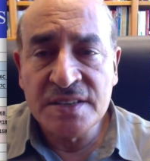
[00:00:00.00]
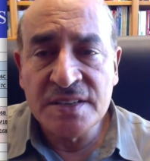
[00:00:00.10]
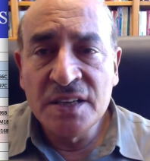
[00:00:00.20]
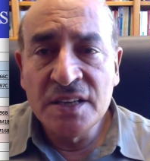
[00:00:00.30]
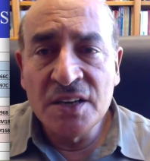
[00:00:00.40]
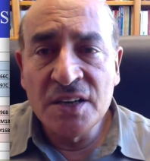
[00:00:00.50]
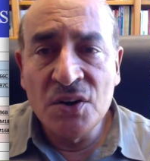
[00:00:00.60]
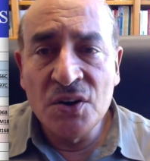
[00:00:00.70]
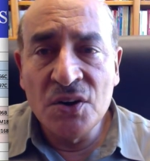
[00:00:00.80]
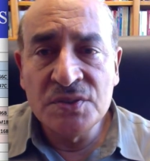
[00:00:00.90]
codes
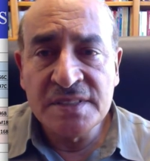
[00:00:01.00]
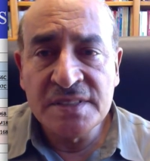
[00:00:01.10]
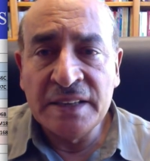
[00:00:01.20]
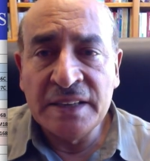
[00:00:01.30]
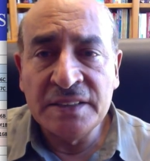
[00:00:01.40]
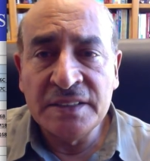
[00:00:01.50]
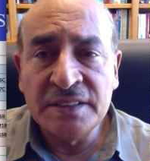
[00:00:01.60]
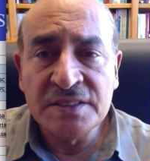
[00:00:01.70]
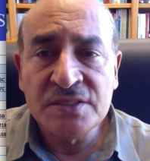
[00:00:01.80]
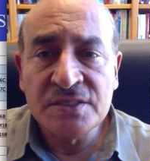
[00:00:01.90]
and standards and
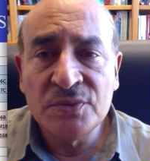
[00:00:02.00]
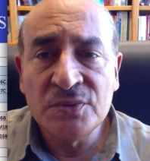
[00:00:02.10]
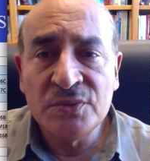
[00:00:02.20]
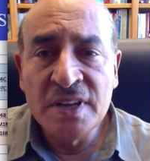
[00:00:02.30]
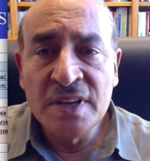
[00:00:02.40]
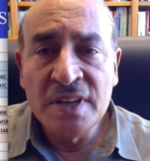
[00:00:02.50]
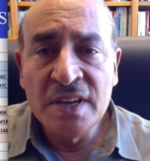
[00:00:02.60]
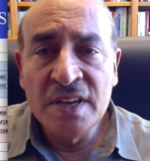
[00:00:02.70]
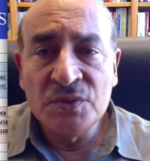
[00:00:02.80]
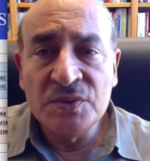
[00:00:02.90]
so forth. So
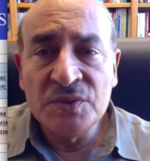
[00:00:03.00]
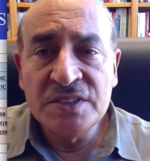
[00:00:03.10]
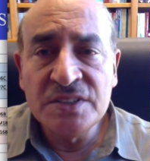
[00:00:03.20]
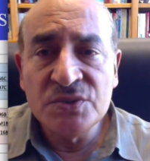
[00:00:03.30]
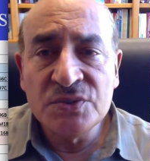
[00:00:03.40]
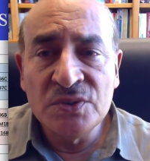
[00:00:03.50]
with these tools,